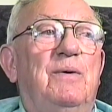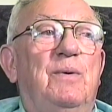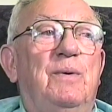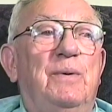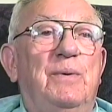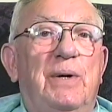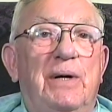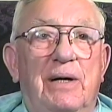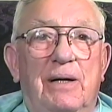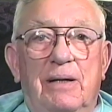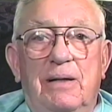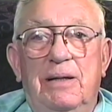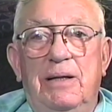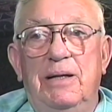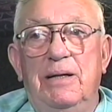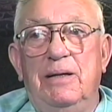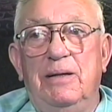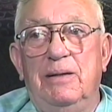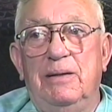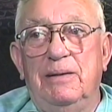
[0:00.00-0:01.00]
Well,
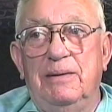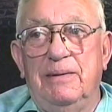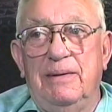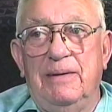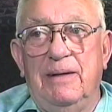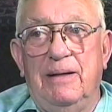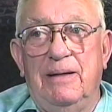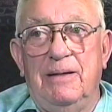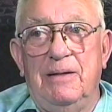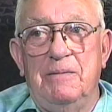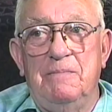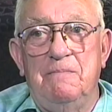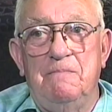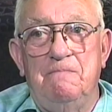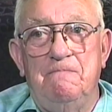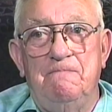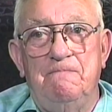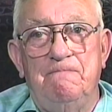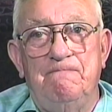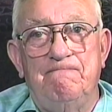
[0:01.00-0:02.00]
um,
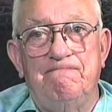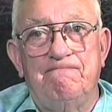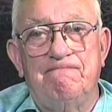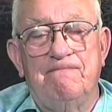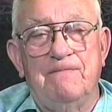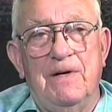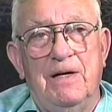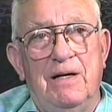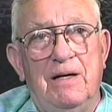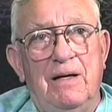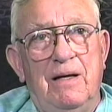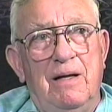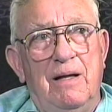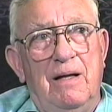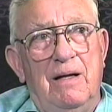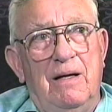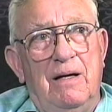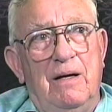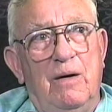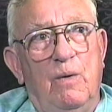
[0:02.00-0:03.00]

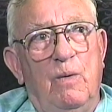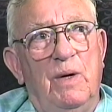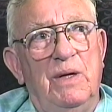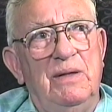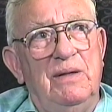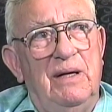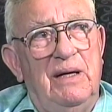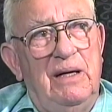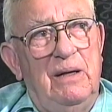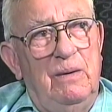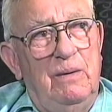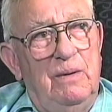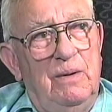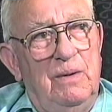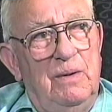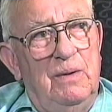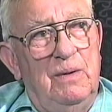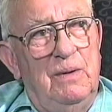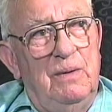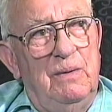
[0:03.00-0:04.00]
one day
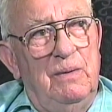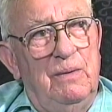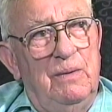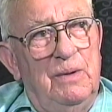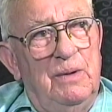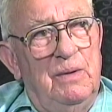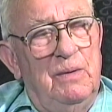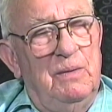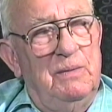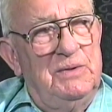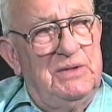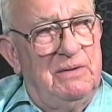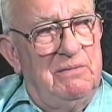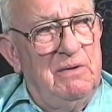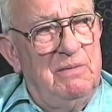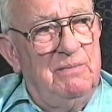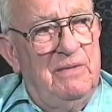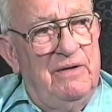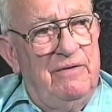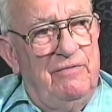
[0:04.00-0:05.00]
some of
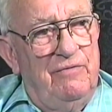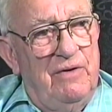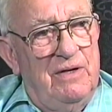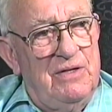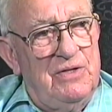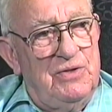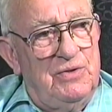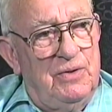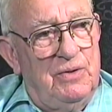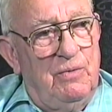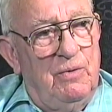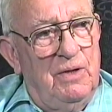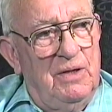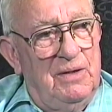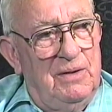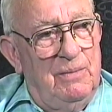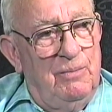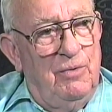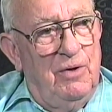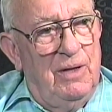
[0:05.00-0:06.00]
my friends took one of
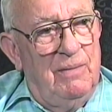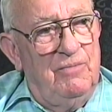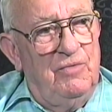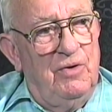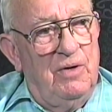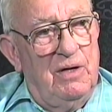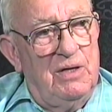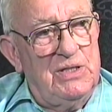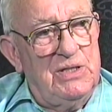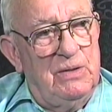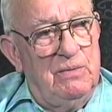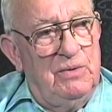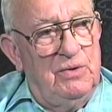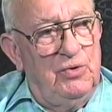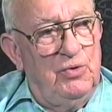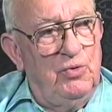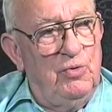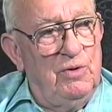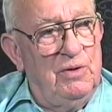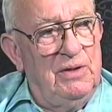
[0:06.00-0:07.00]
the bomb trucks and
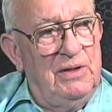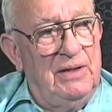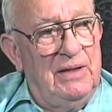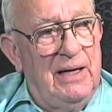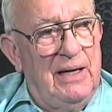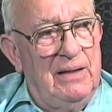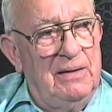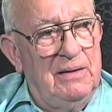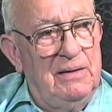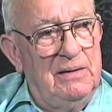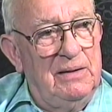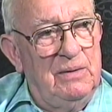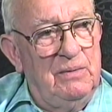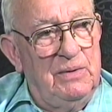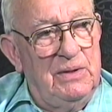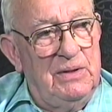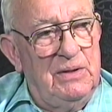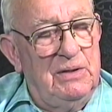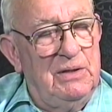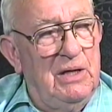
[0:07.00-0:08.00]
toured the island, and
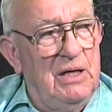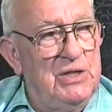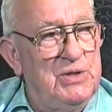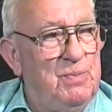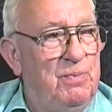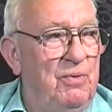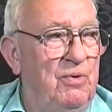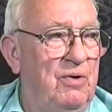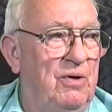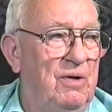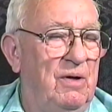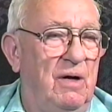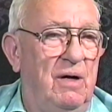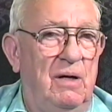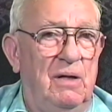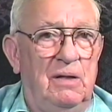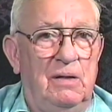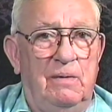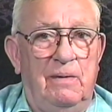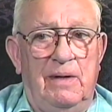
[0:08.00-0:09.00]
we explored
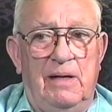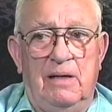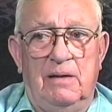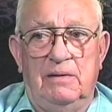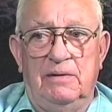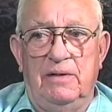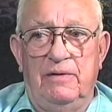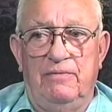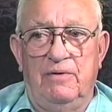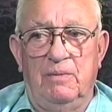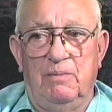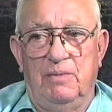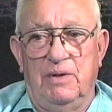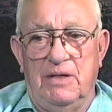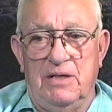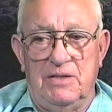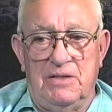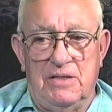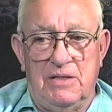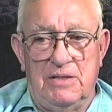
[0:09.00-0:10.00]
all around different
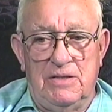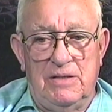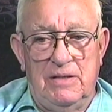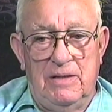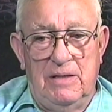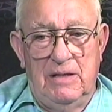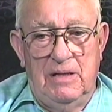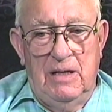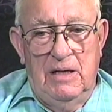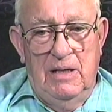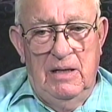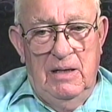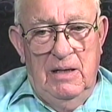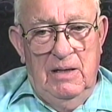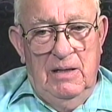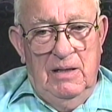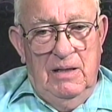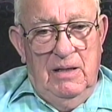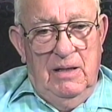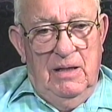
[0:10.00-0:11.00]
places,
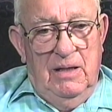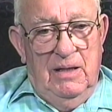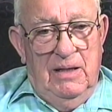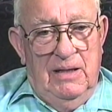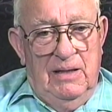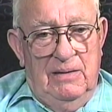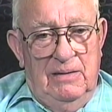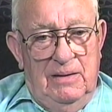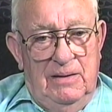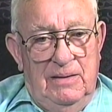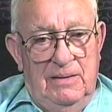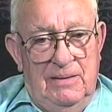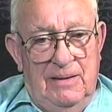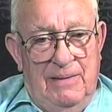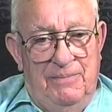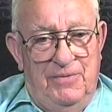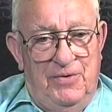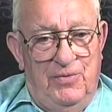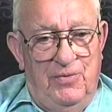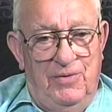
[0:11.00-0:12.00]
and
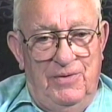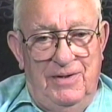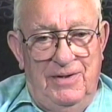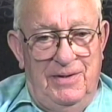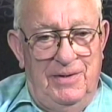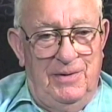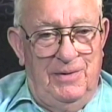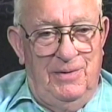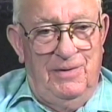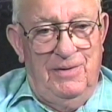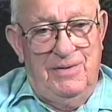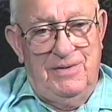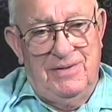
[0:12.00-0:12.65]
up through the hills.